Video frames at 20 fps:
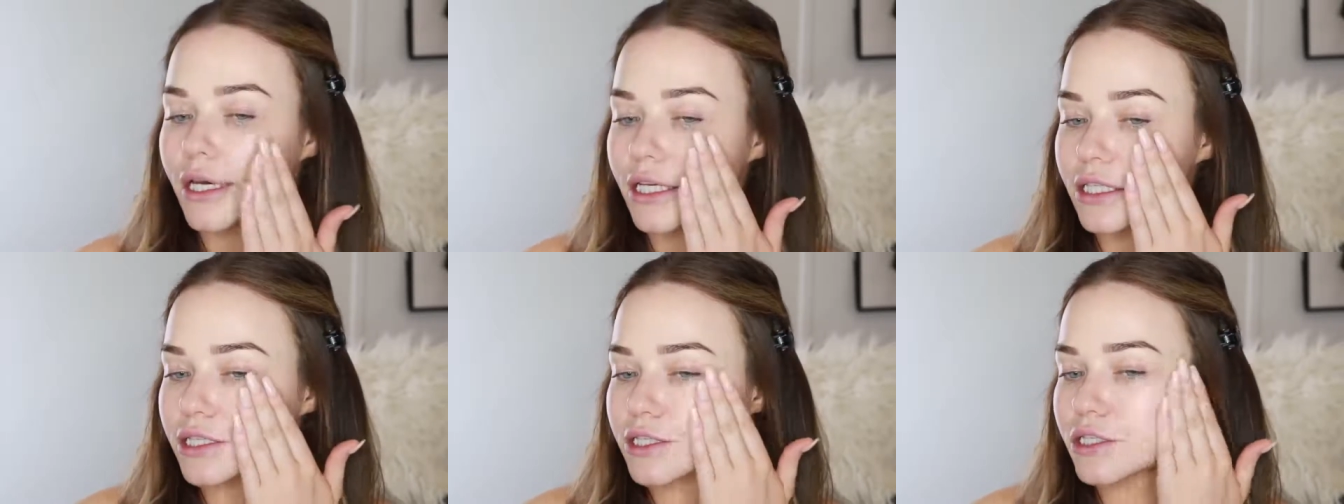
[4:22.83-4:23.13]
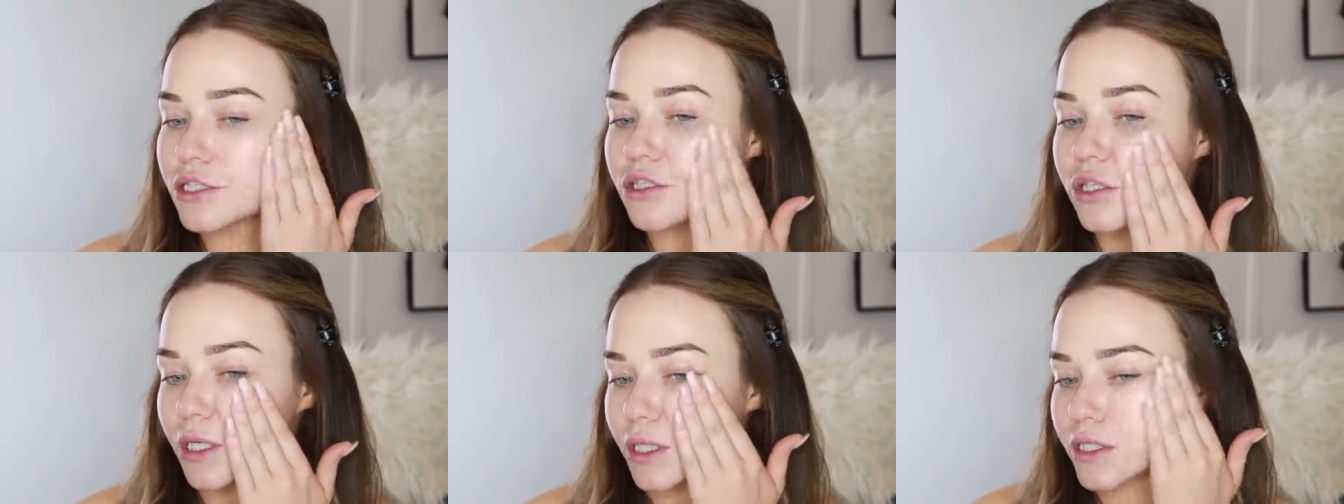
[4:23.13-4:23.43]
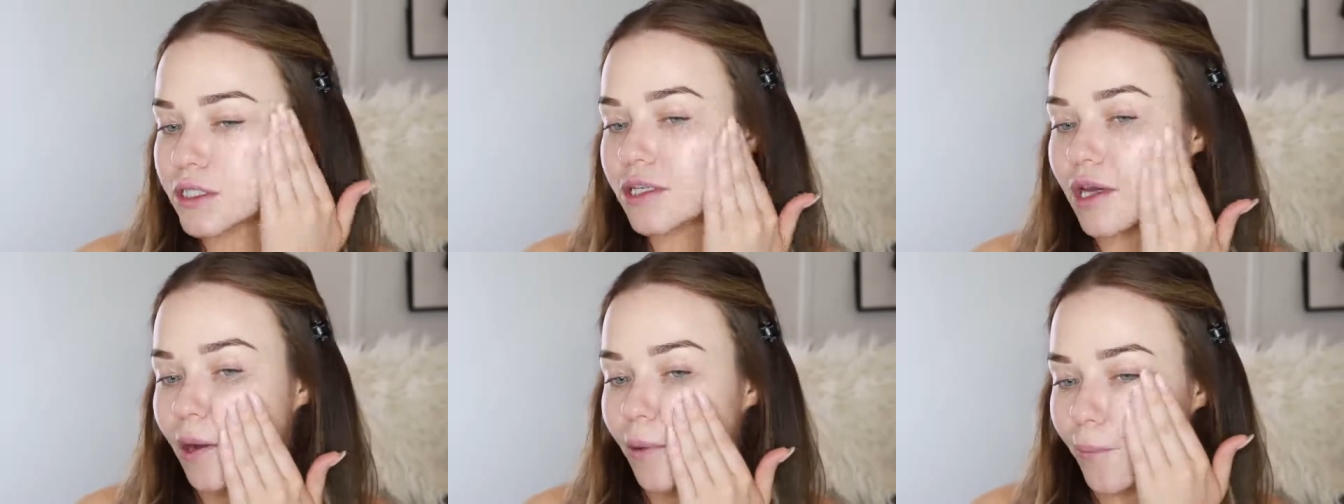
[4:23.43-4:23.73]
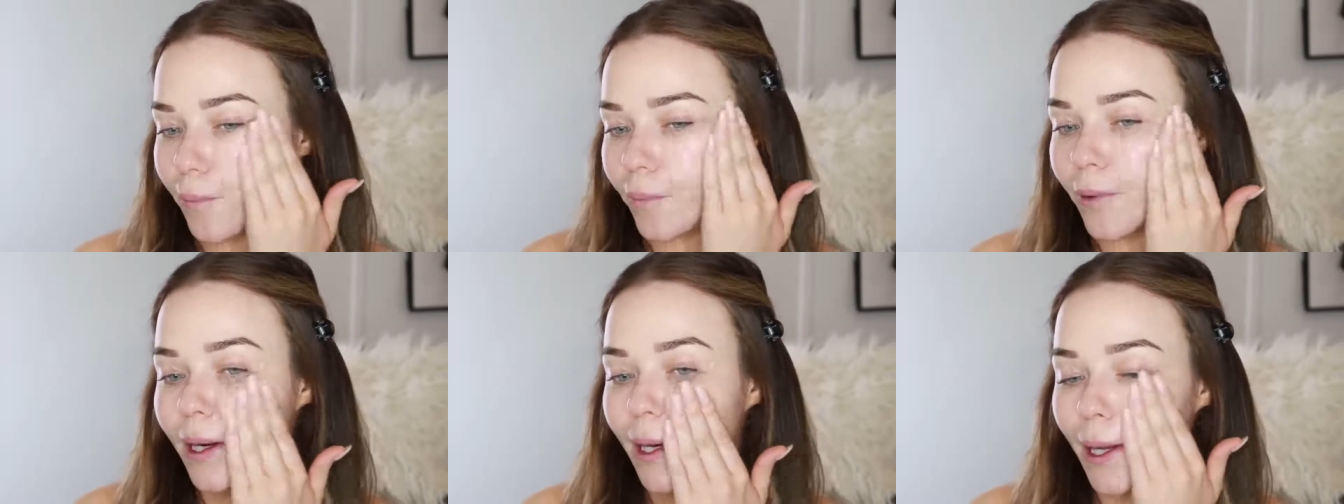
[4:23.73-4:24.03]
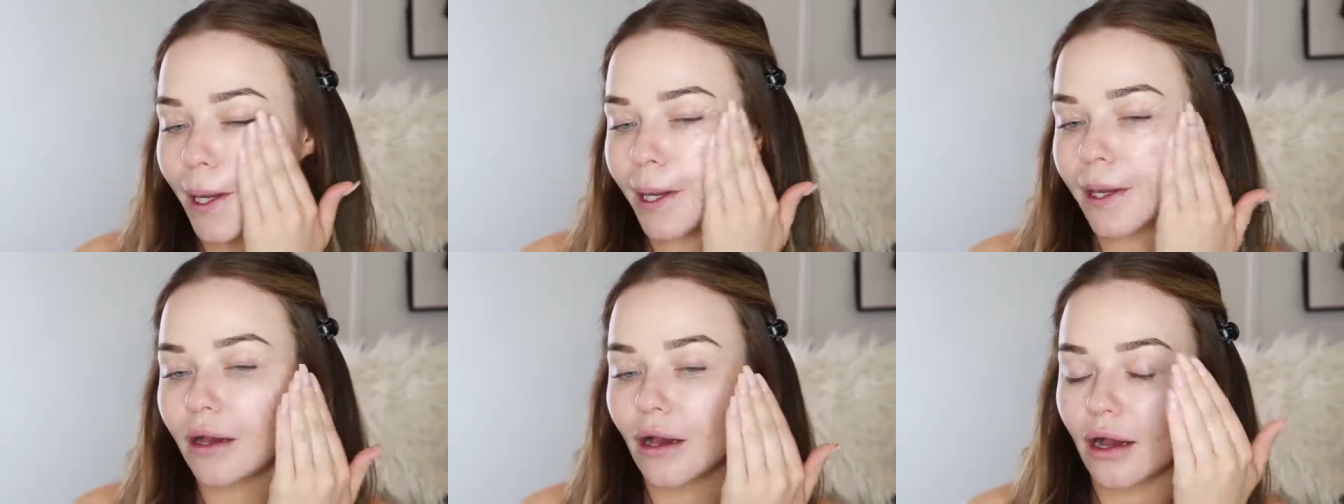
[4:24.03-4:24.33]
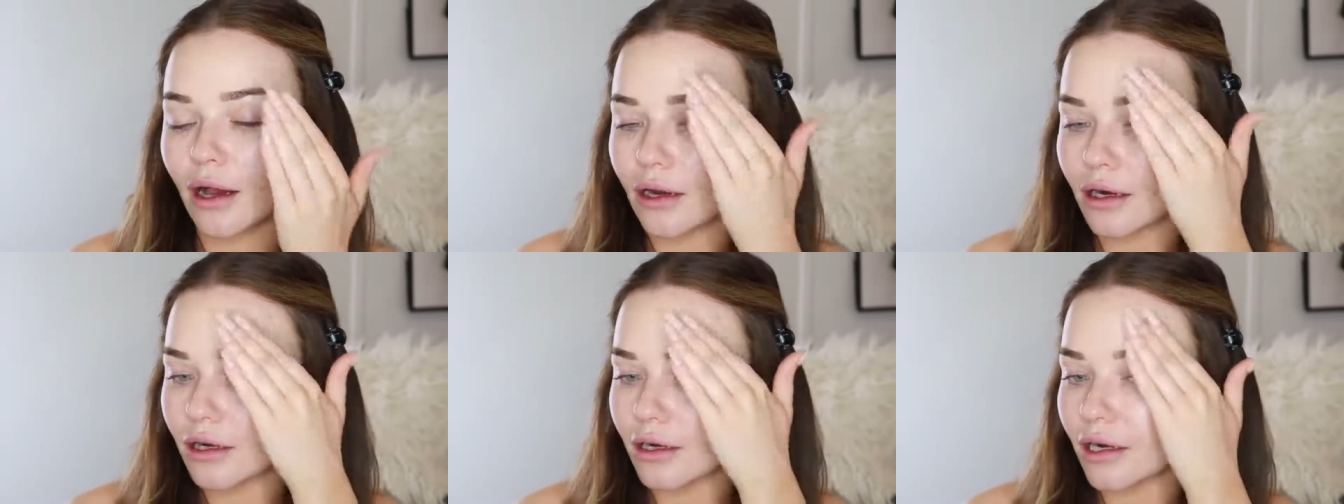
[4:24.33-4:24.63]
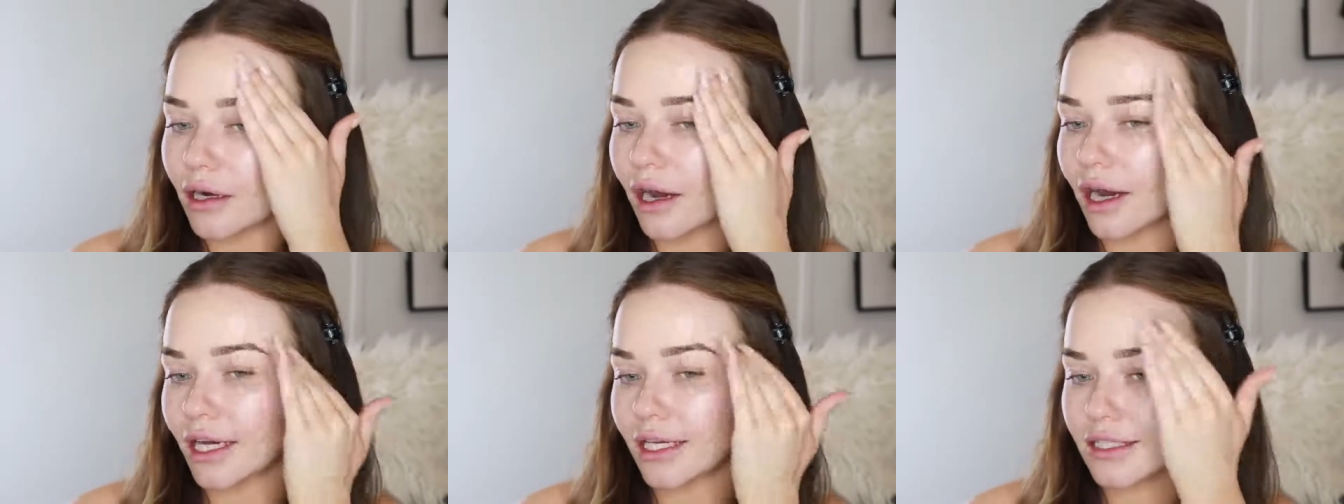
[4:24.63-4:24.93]
It's just a really
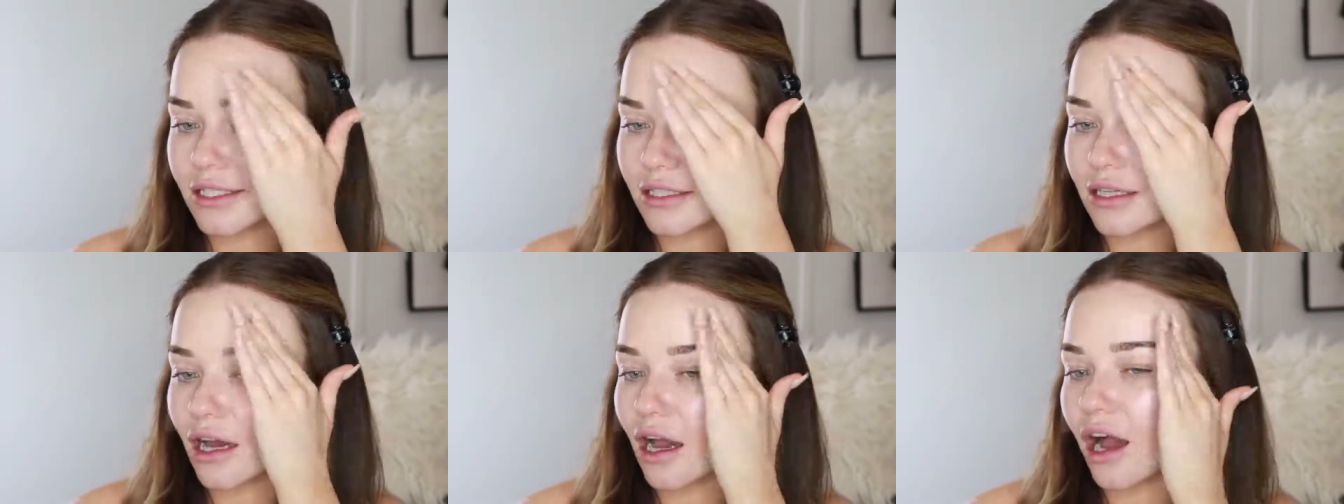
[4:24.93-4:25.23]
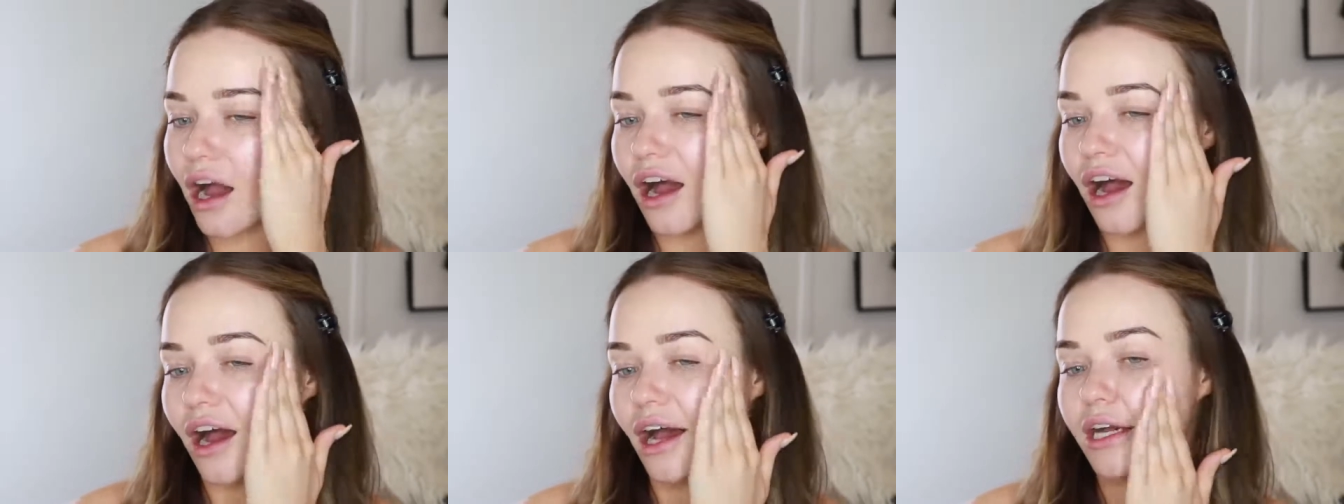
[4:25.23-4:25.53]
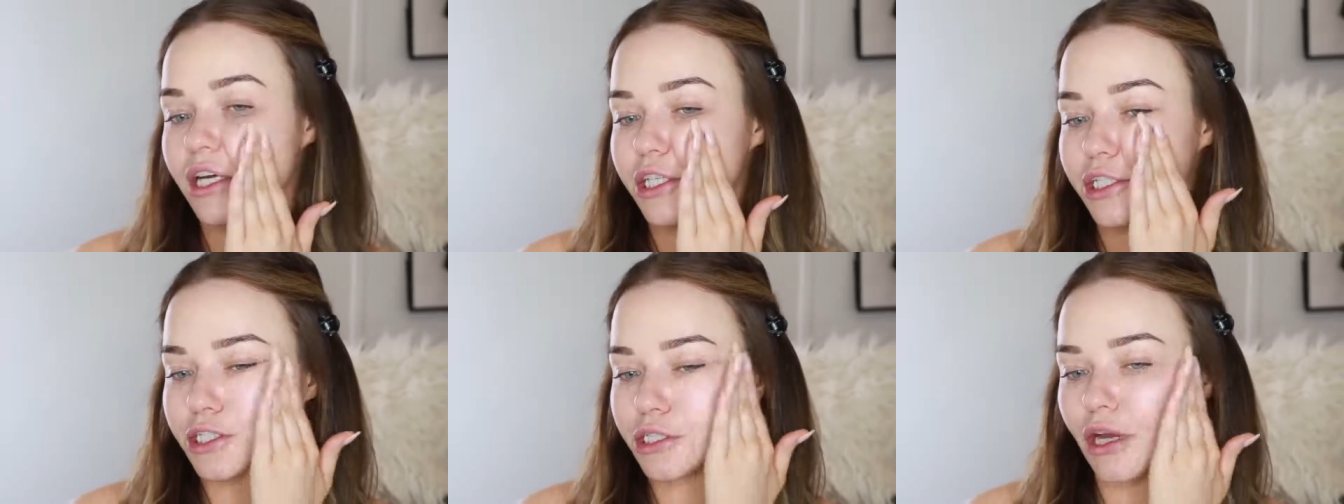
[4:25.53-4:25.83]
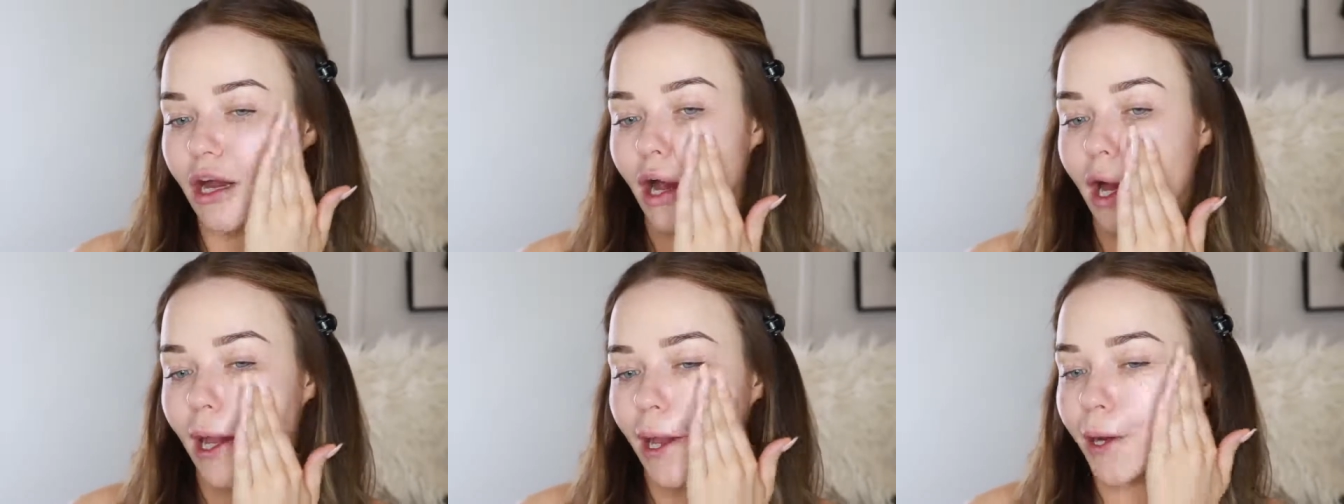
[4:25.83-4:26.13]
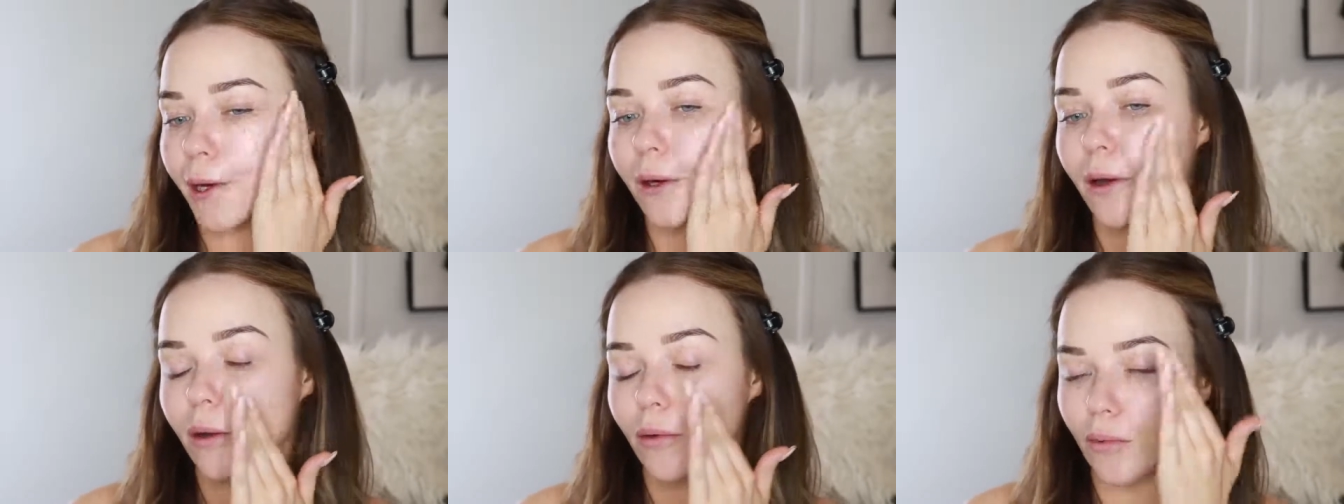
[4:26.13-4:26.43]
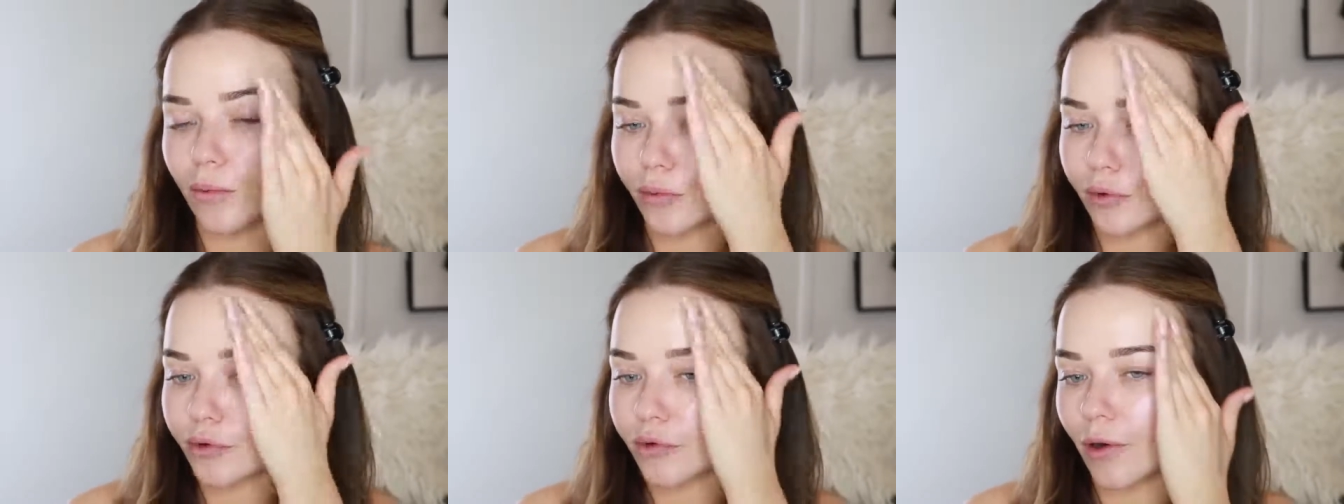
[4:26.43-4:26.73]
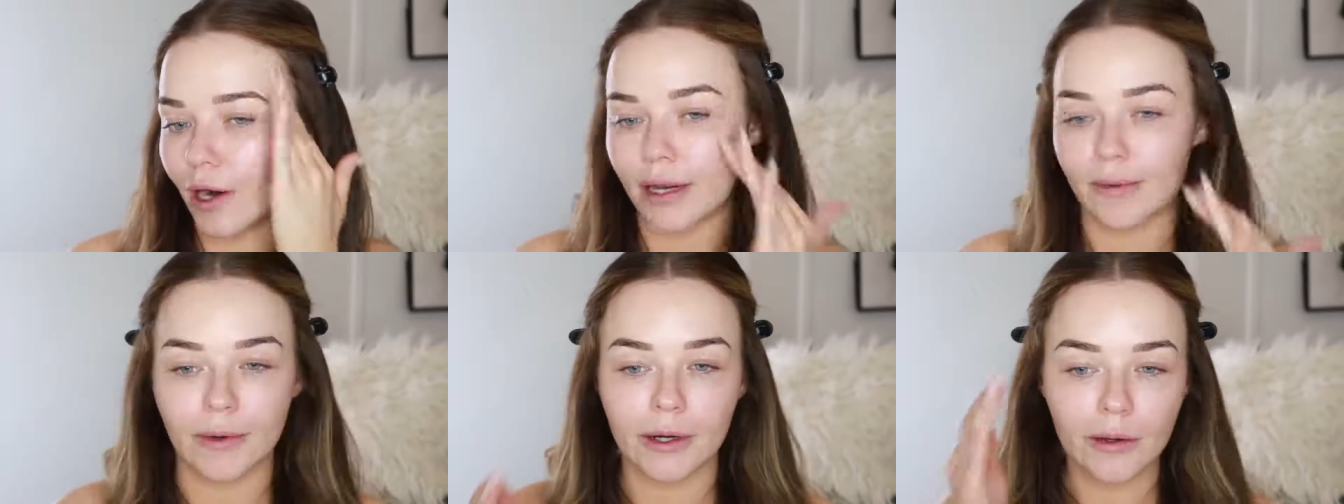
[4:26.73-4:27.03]
nice high shine
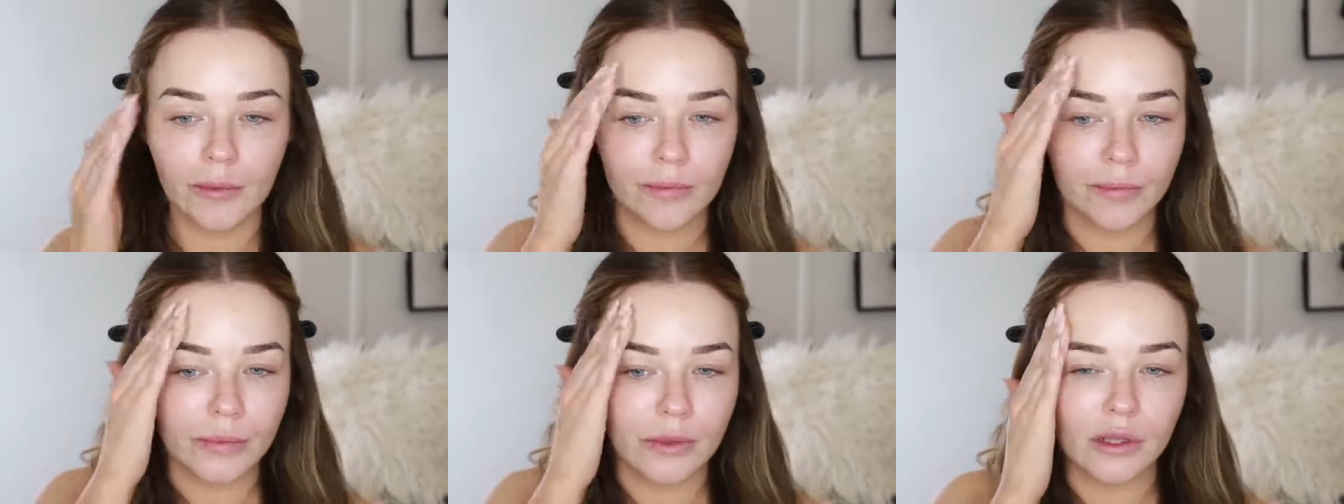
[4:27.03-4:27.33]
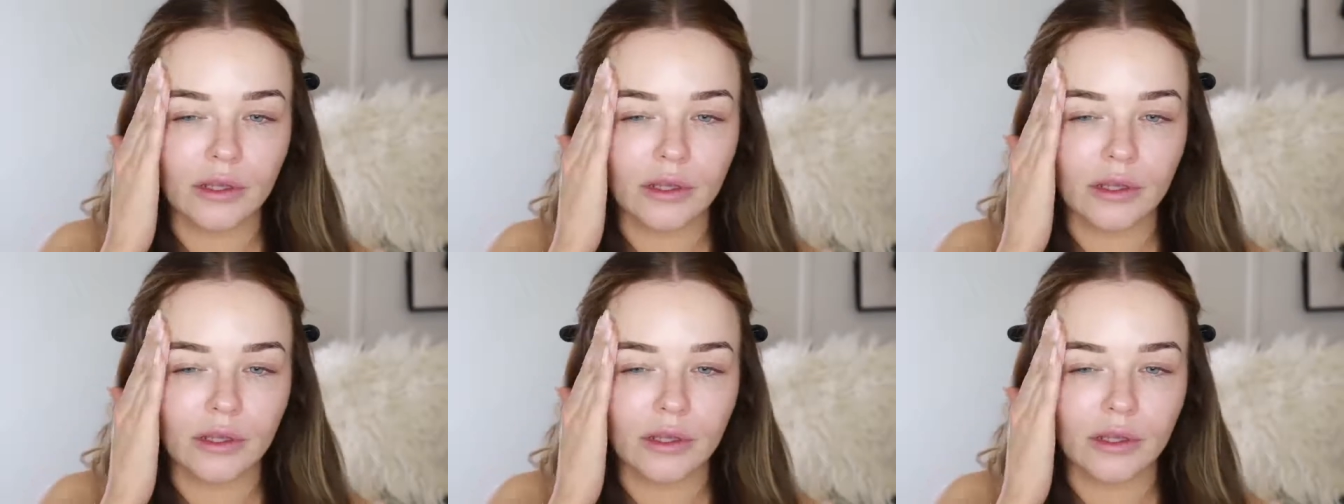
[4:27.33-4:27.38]
primer.